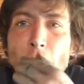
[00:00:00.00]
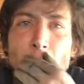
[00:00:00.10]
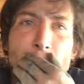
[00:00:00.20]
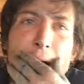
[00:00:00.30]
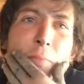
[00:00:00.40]

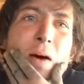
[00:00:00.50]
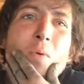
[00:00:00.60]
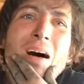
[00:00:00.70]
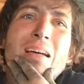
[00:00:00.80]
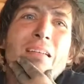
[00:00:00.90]
When I met my
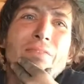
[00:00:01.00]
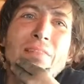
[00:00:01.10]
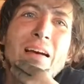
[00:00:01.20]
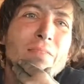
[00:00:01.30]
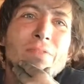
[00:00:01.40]
wife,
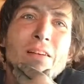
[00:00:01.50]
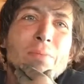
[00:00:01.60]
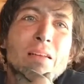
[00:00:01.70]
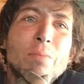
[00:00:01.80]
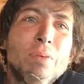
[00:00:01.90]
not very
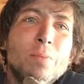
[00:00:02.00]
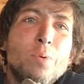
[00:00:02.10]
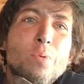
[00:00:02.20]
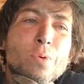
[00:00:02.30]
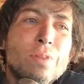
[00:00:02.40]
many
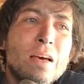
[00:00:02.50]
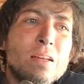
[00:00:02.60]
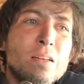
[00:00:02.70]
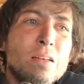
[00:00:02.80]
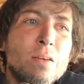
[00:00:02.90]
people were
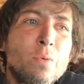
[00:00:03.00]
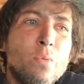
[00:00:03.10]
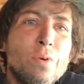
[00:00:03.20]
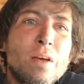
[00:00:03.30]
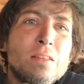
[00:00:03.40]
that
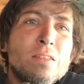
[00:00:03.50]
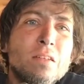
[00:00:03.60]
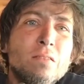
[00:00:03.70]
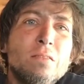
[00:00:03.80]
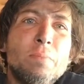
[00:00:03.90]

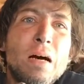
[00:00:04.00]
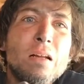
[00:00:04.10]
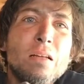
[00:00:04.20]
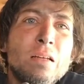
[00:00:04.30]
stoked about it.